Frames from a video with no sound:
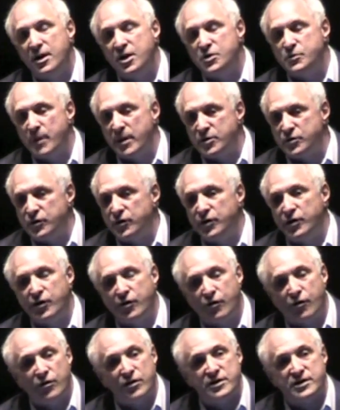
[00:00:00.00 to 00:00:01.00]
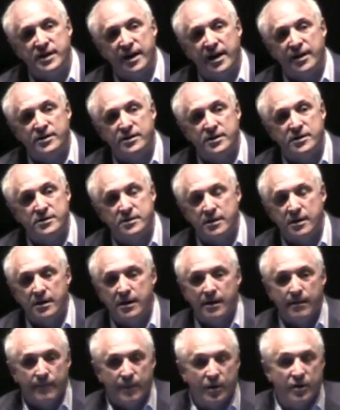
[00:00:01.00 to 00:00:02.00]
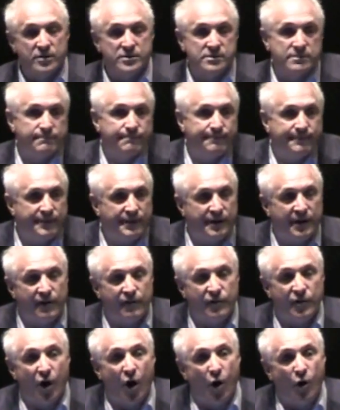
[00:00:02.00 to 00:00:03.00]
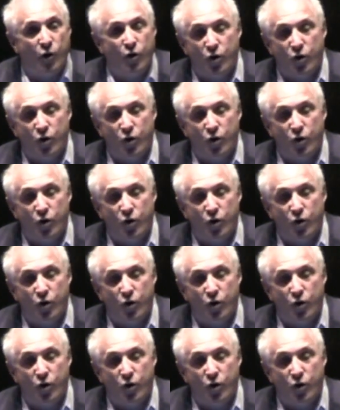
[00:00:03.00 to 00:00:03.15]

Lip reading: especially in your early stages, because you never know.